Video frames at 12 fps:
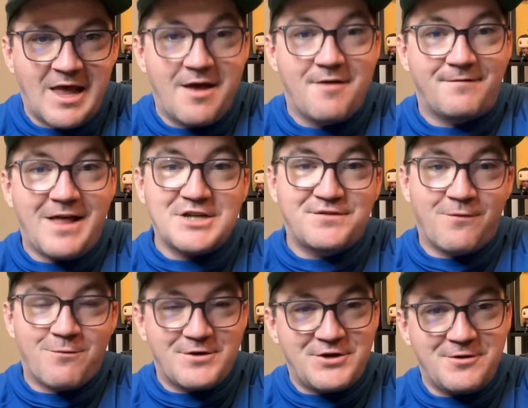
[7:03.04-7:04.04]
Flash
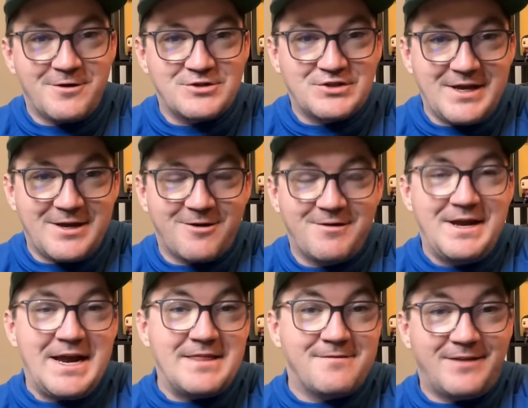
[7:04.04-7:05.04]
forward 2 years later,
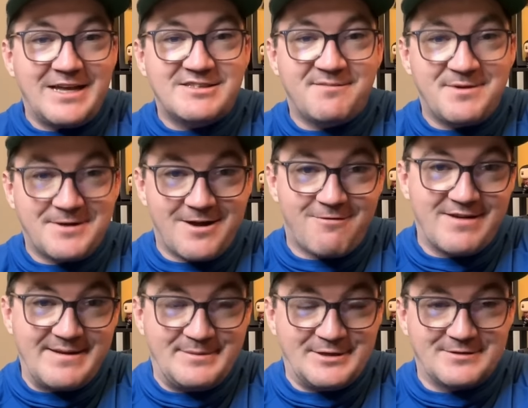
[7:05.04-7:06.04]
and the Flames had begun a
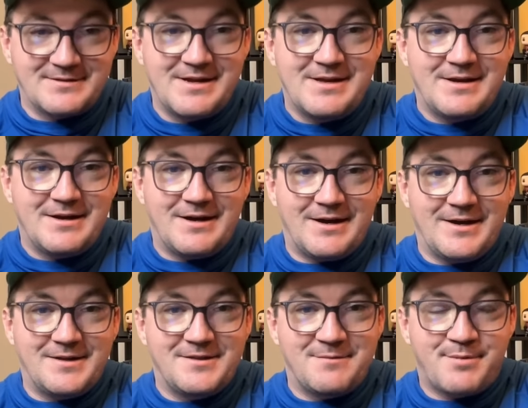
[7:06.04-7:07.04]
rebuild.
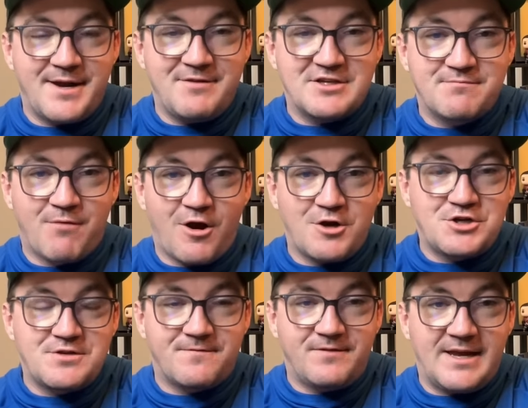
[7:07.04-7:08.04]
The previous March,
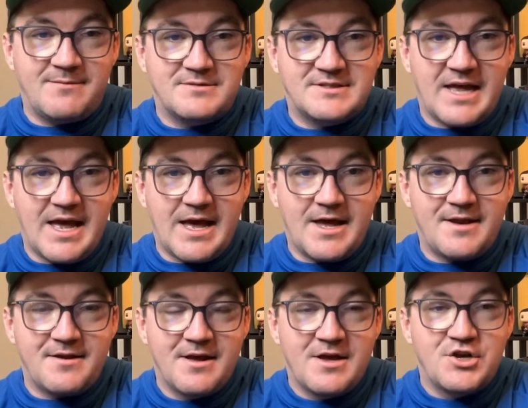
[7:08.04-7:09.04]
the Flames
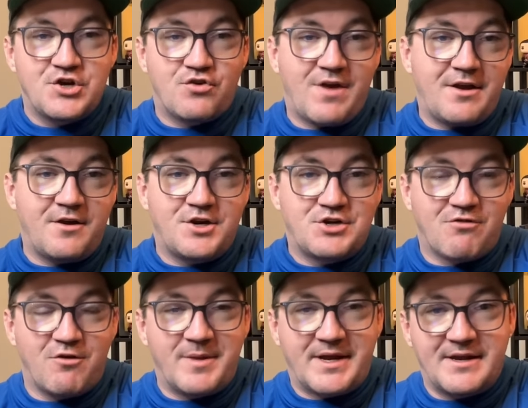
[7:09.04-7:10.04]
had traded
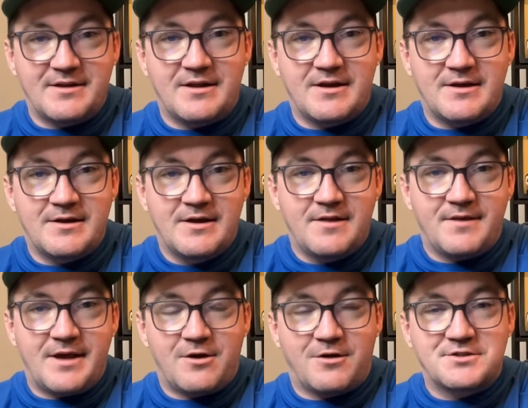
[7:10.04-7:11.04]
Jarome Iginla. They
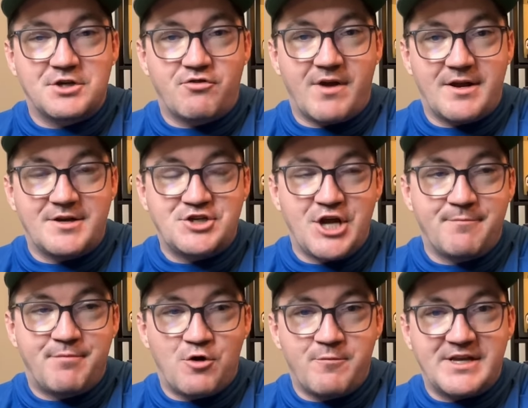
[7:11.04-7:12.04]
had also traded Jay
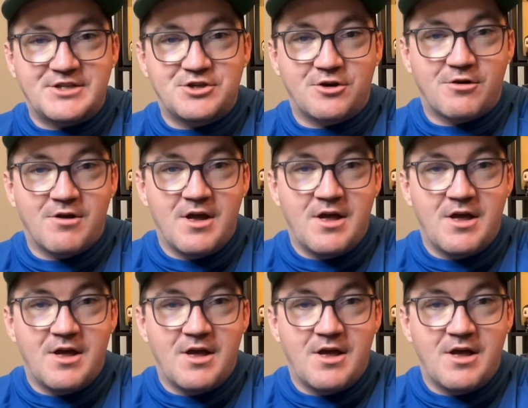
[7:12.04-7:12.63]
Bouwmeester.